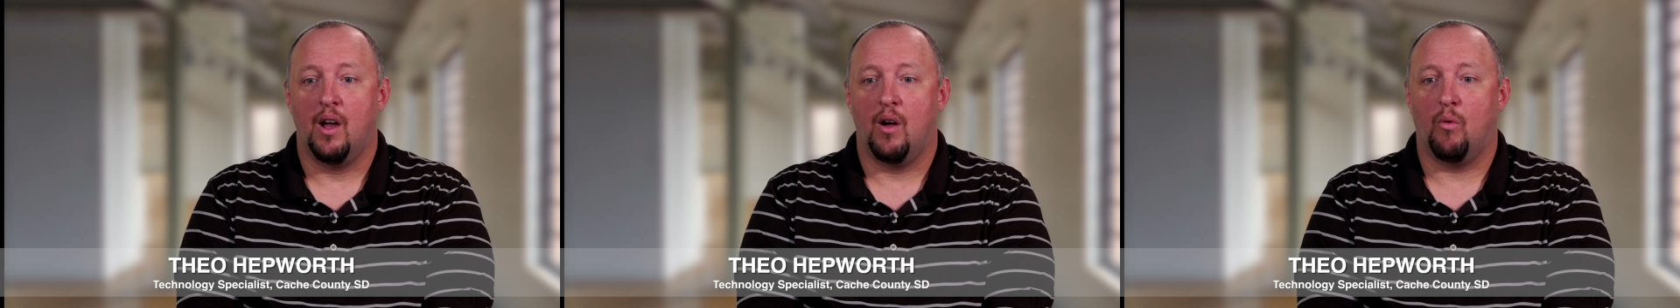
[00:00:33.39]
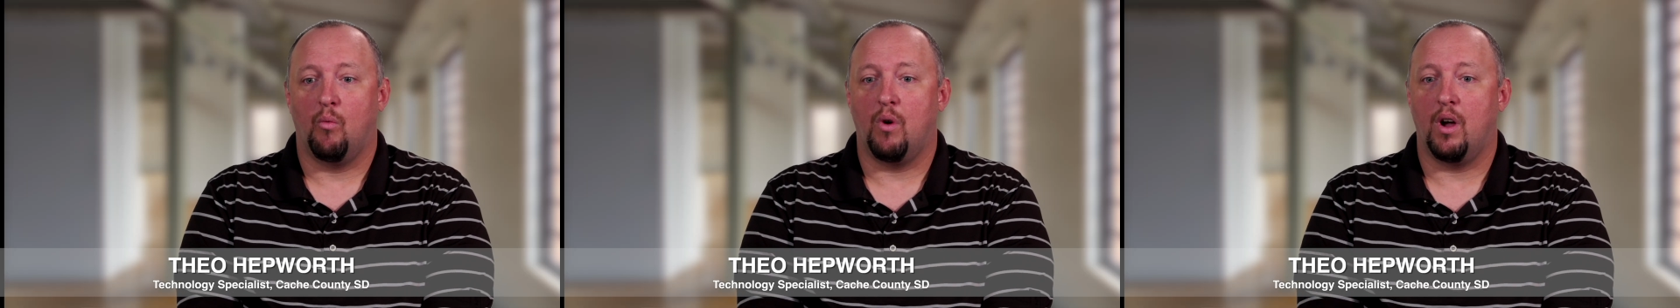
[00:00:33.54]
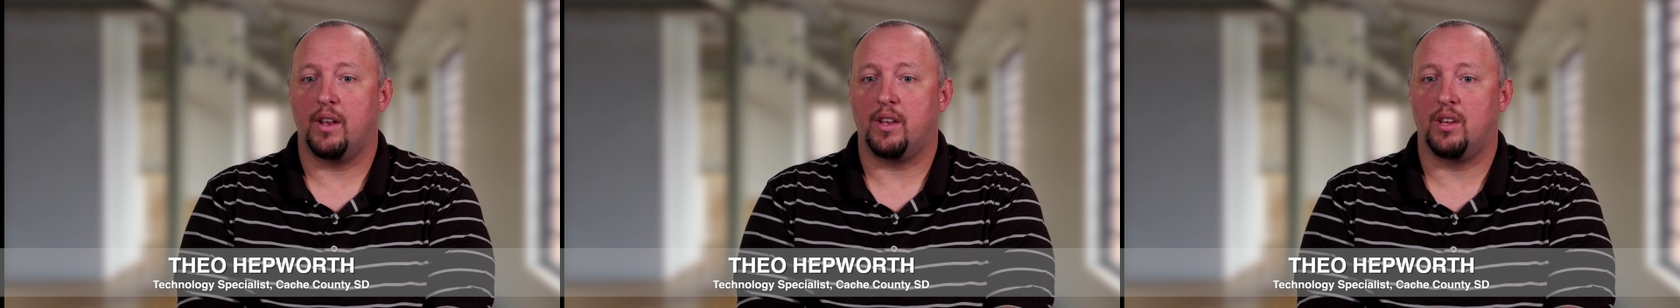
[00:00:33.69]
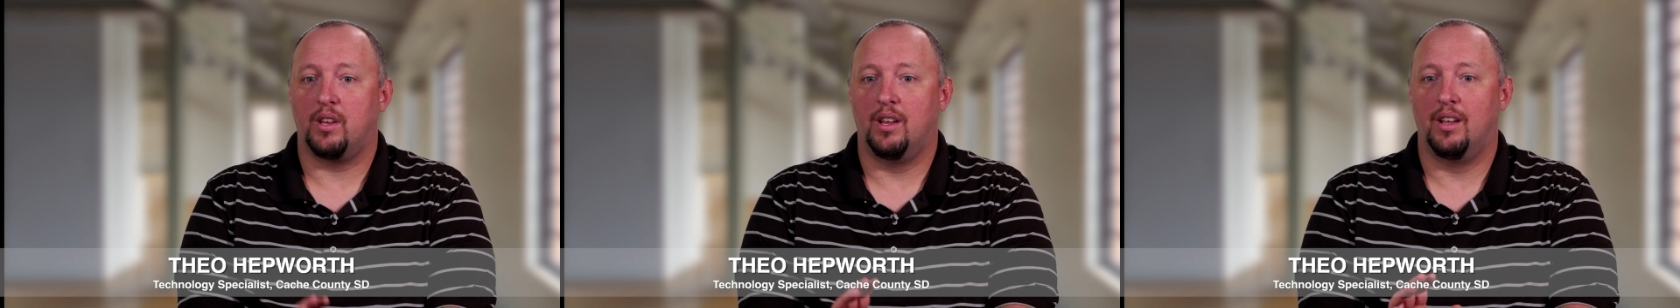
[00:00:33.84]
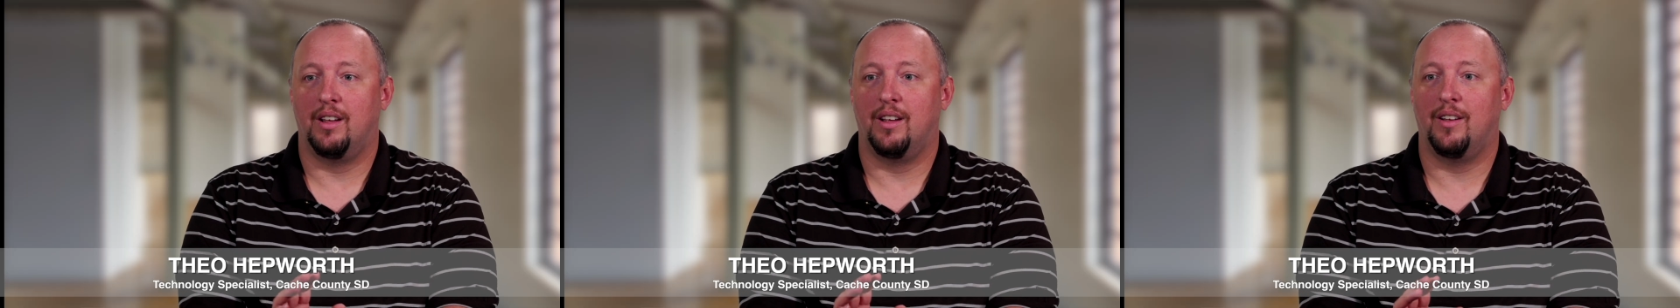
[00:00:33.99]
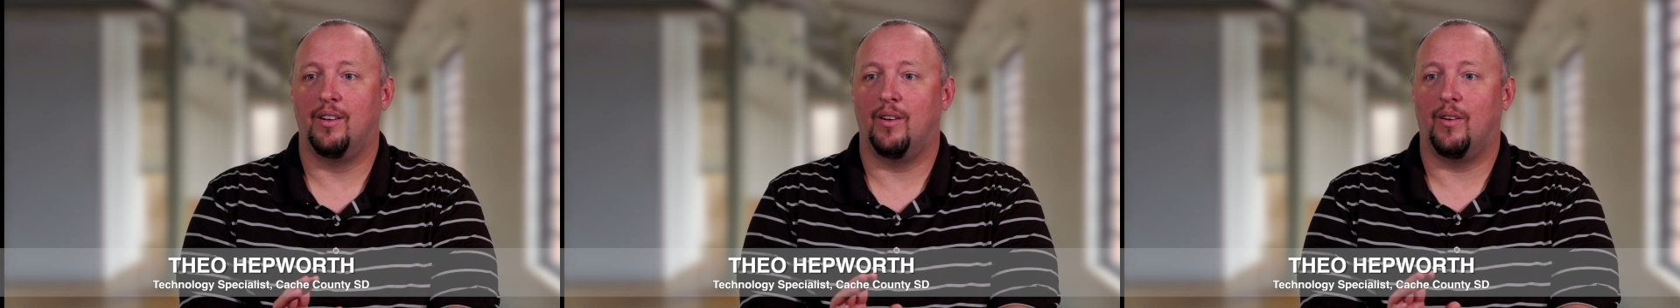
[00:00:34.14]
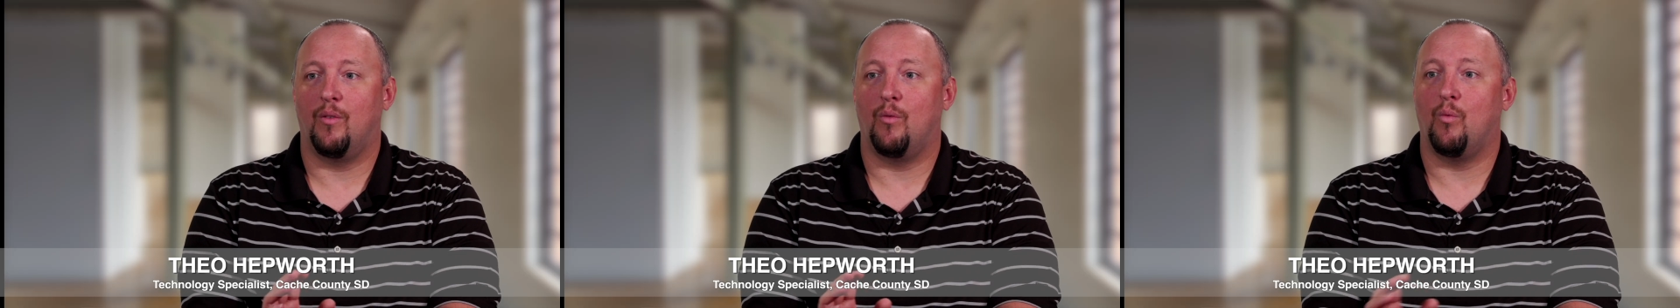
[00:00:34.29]
what
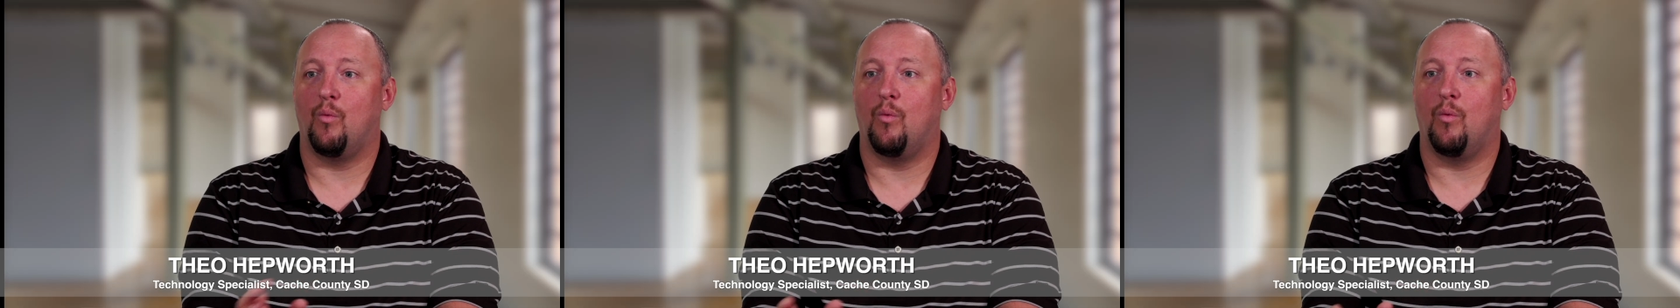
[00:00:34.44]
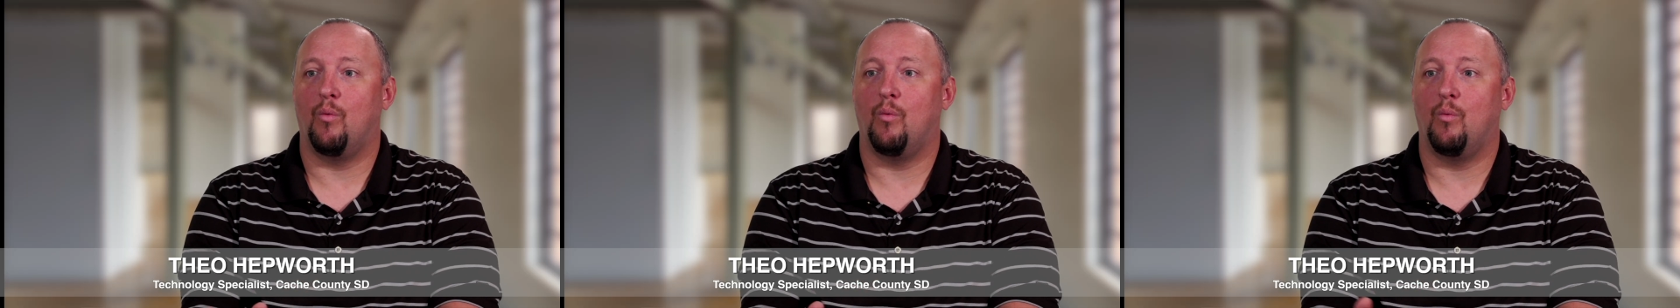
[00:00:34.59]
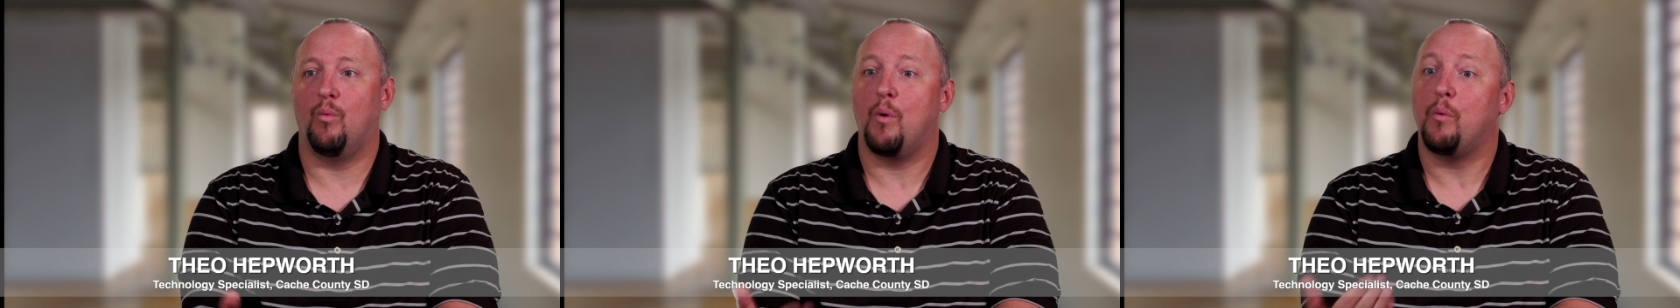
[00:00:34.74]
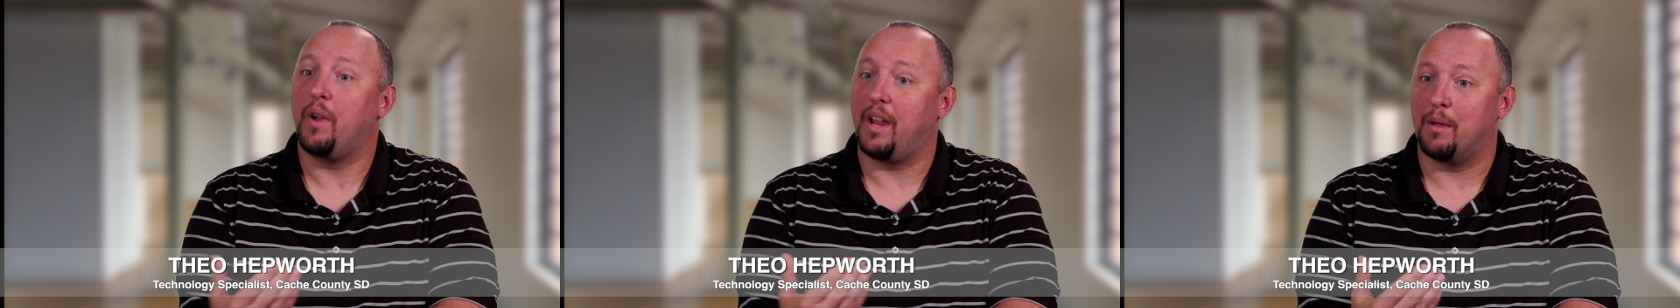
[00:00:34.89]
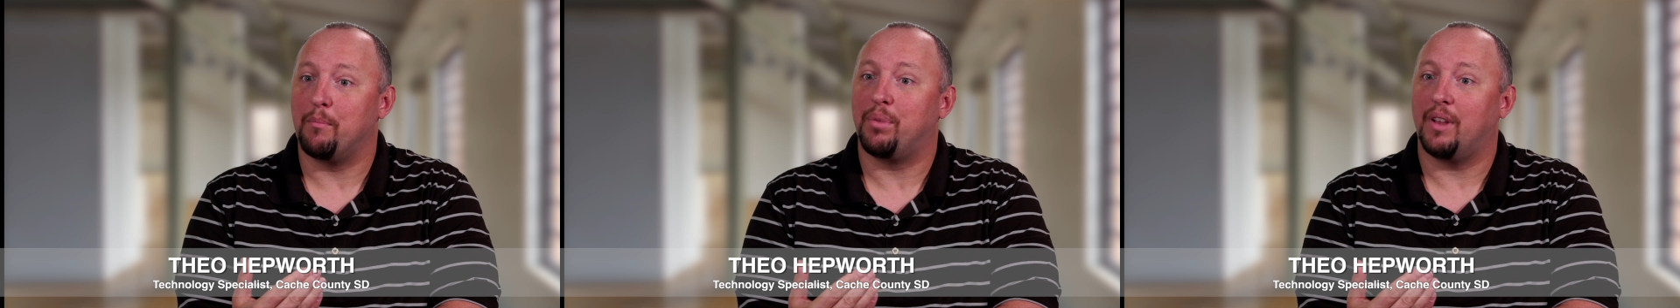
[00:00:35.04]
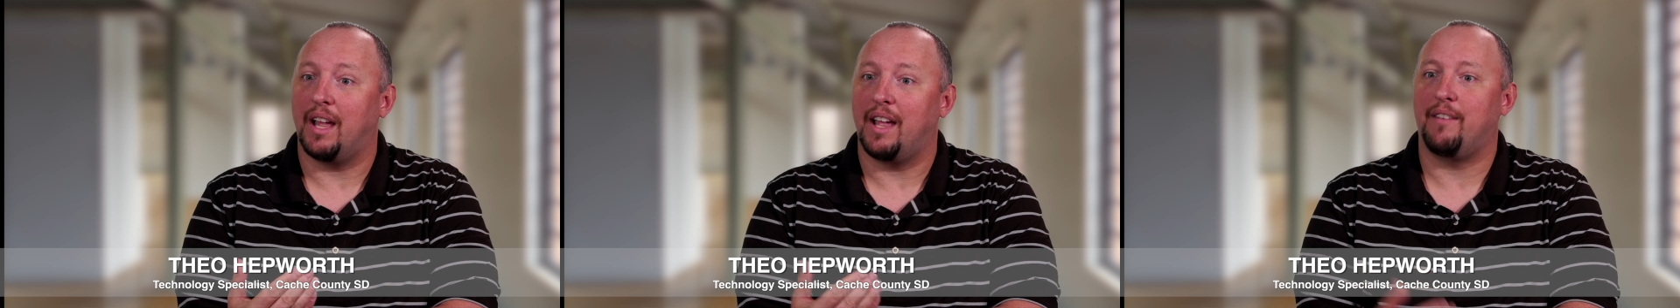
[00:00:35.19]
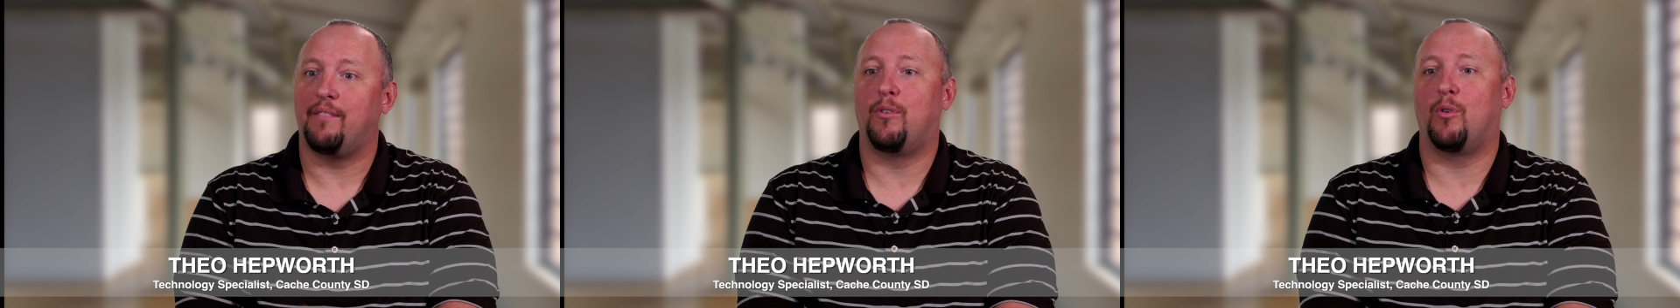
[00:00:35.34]
we can
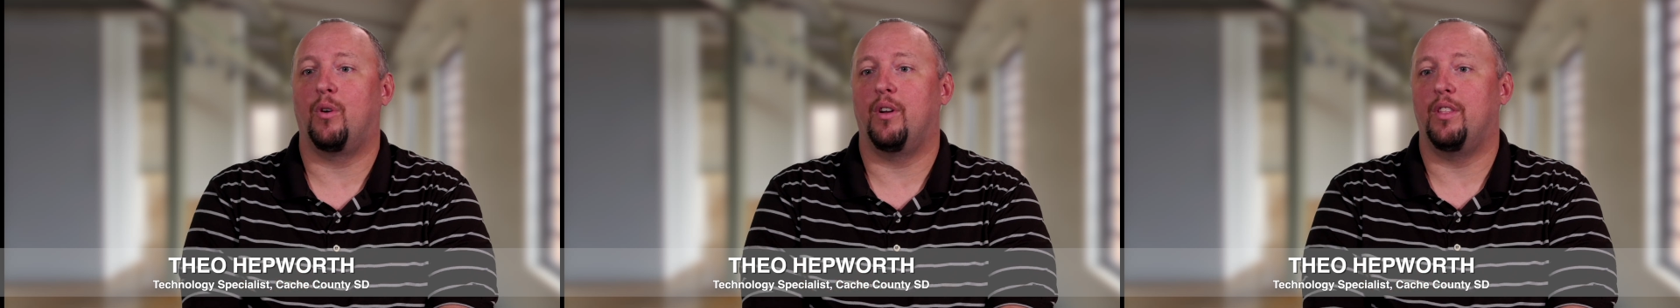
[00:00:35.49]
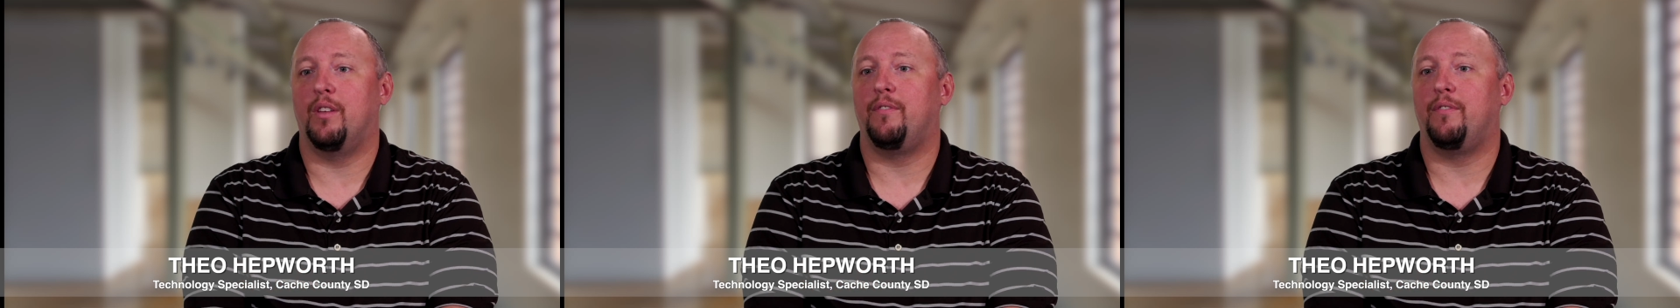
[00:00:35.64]
plan for in the